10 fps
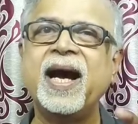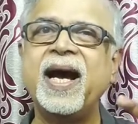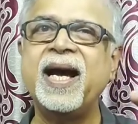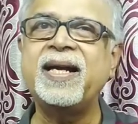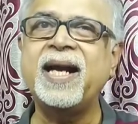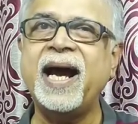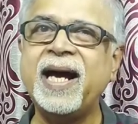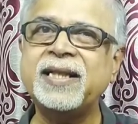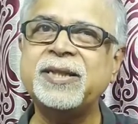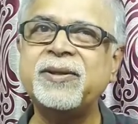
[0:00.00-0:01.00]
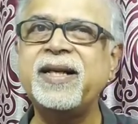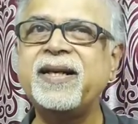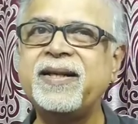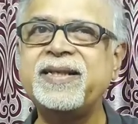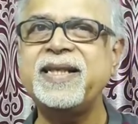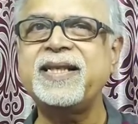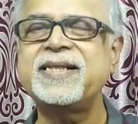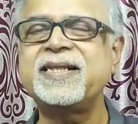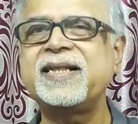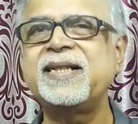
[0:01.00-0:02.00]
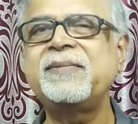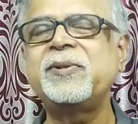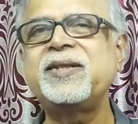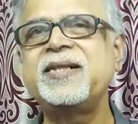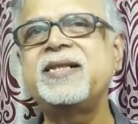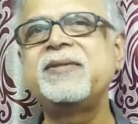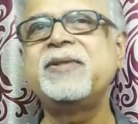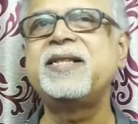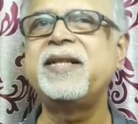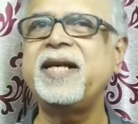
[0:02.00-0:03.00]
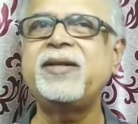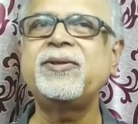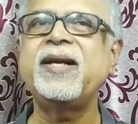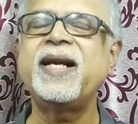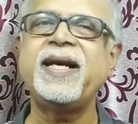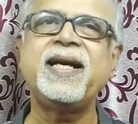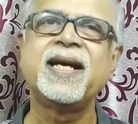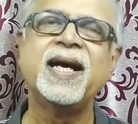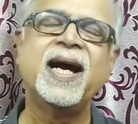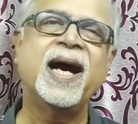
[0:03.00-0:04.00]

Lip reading: and actually reject certain portions which they don't like